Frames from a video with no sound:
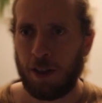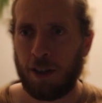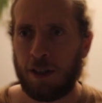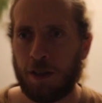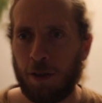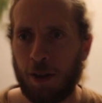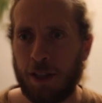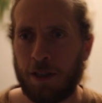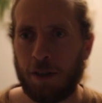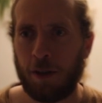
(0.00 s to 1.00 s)
So
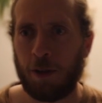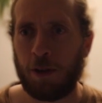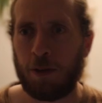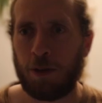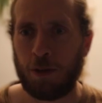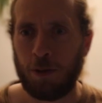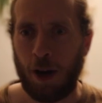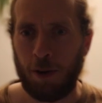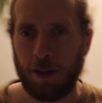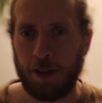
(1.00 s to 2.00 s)
let's go to
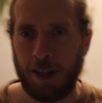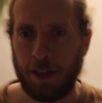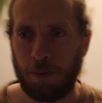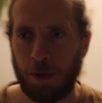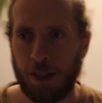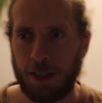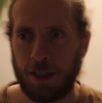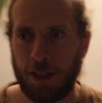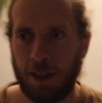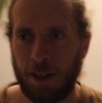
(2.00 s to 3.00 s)
our
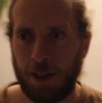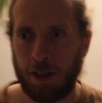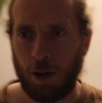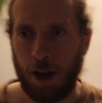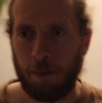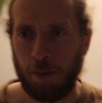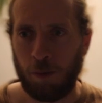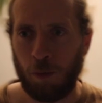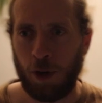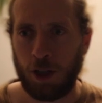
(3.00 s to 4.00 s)
Databricks. So
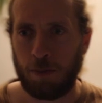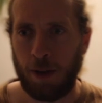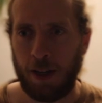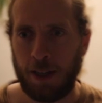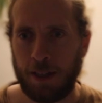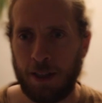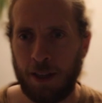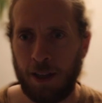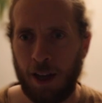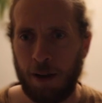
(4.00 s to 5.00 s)
I'm workspace,
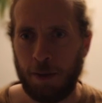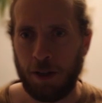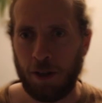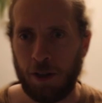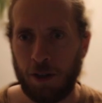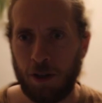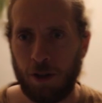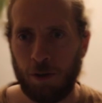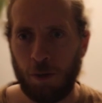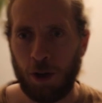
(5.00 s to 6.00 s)
I'm in the
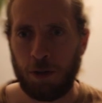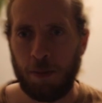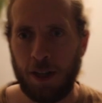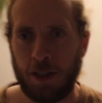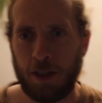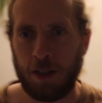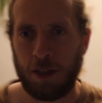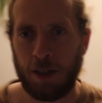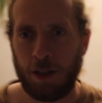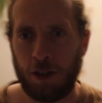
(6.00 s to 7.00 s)
workspaces,
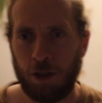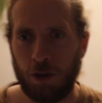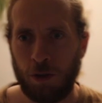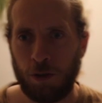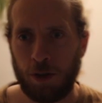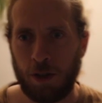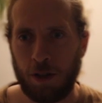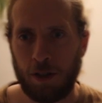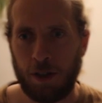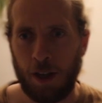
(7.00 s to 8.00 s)

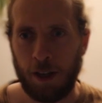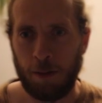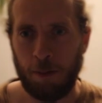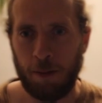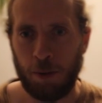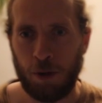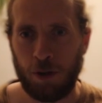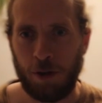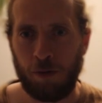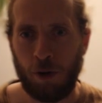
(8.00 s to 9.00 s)
users, and in my
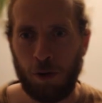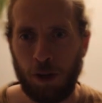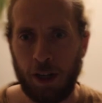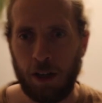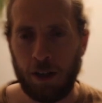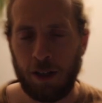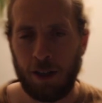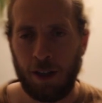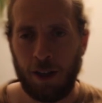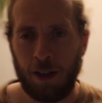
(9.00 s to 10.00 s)
personal folder here.
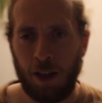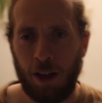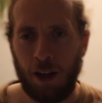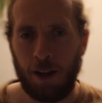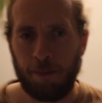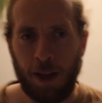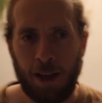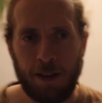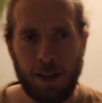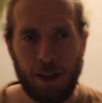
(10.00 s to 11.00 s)

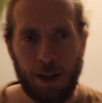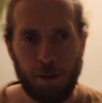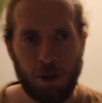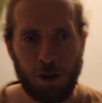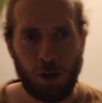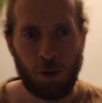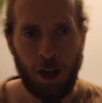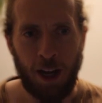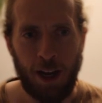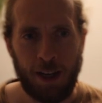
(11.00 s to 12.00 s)
And then I'm going to
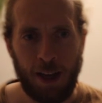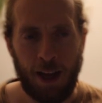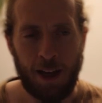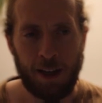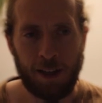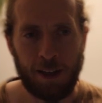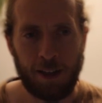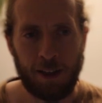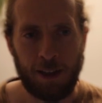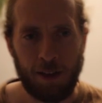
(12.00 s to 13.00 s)
create a
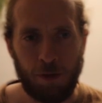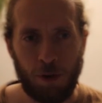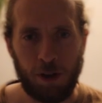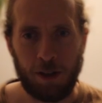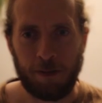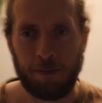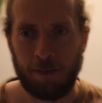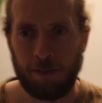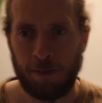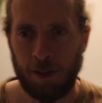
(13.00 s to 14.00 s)
Git folder.
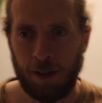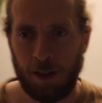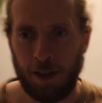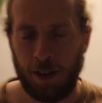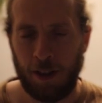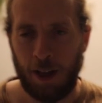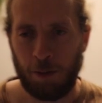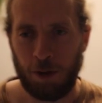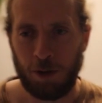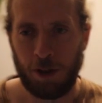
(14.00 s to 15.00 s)
I'm
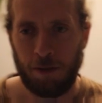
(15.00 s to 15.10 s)
going to give